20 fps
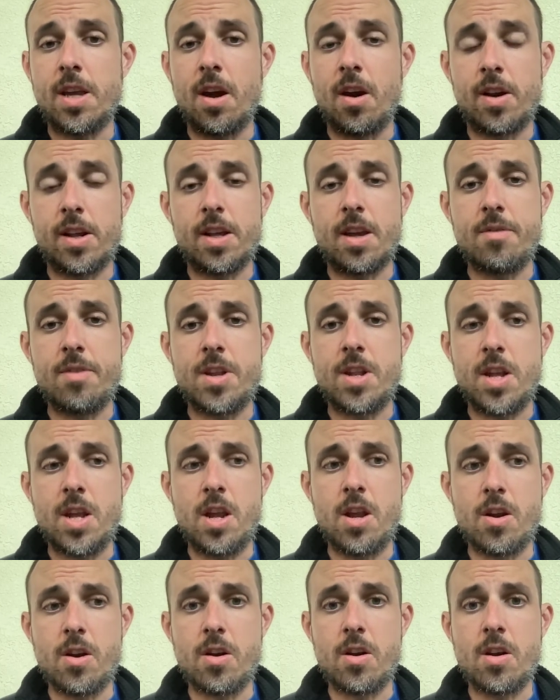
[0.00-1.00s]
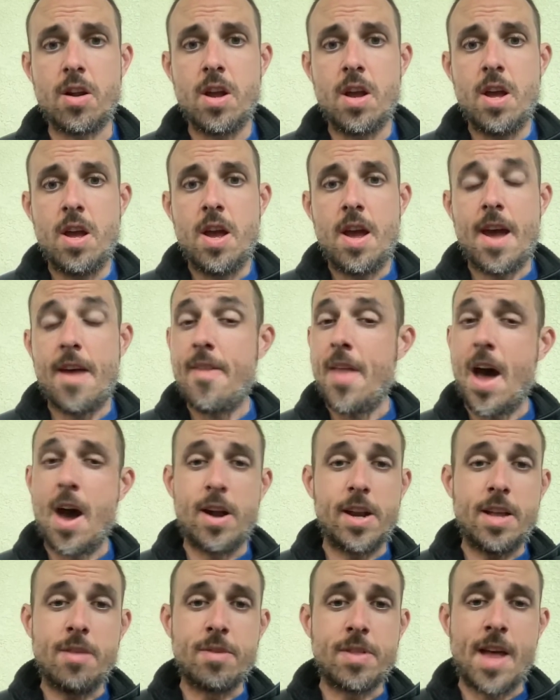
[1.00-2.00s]
on a given year, and
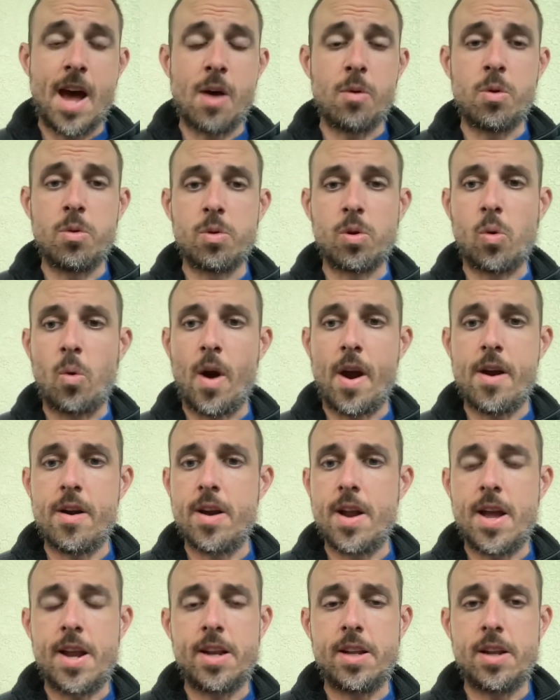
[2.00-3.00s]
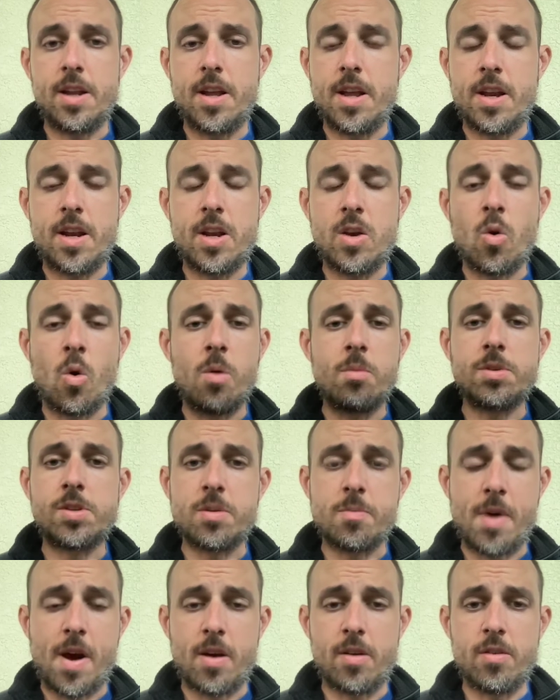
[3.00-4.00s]
that would require an enormous
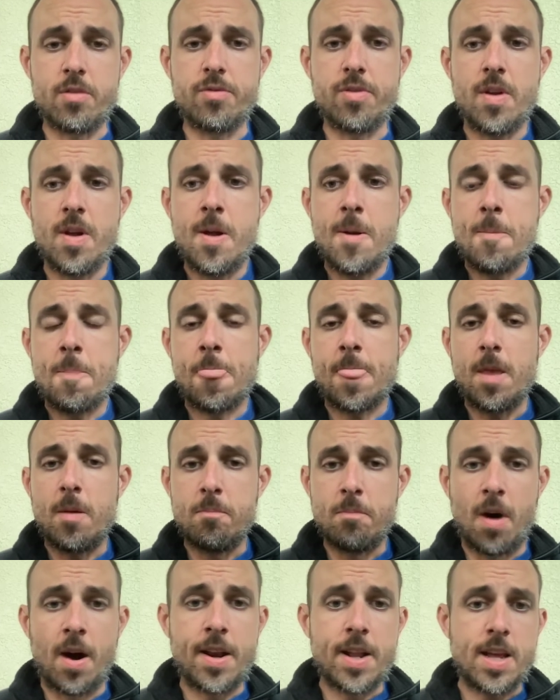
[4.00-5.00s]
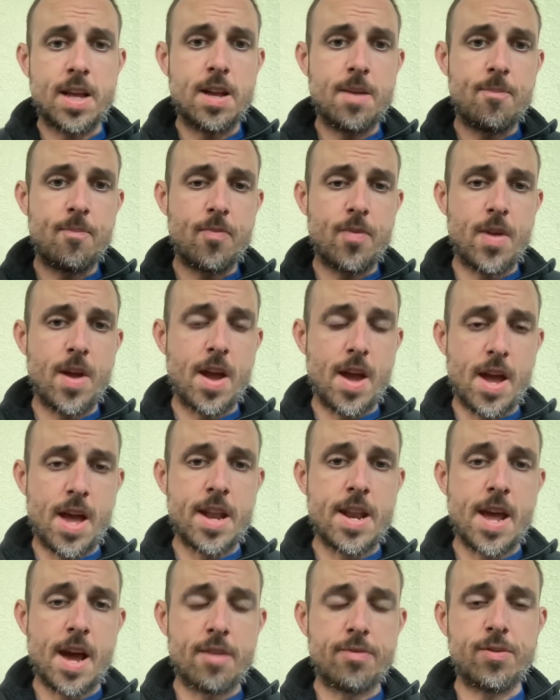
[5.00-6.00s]
amount of money
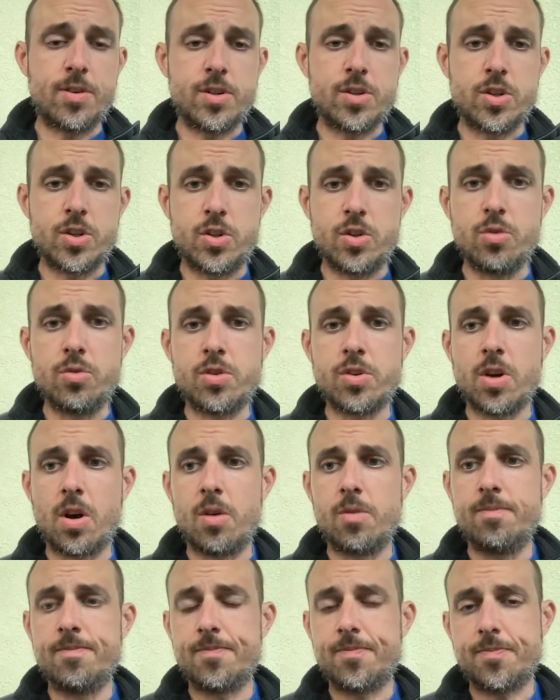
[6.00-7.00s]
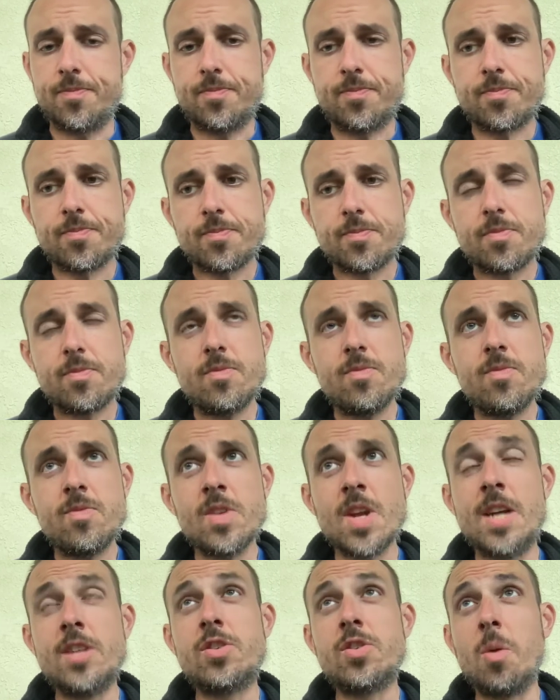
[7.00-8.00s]
and effort to do so.
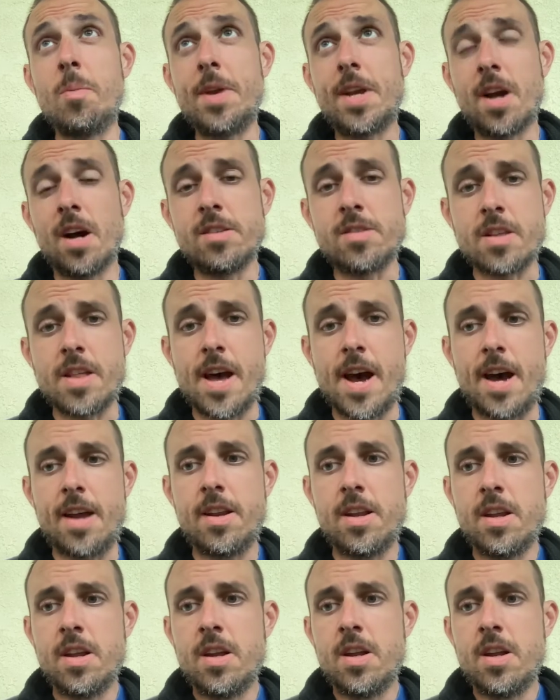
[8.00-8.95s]
And so because of that,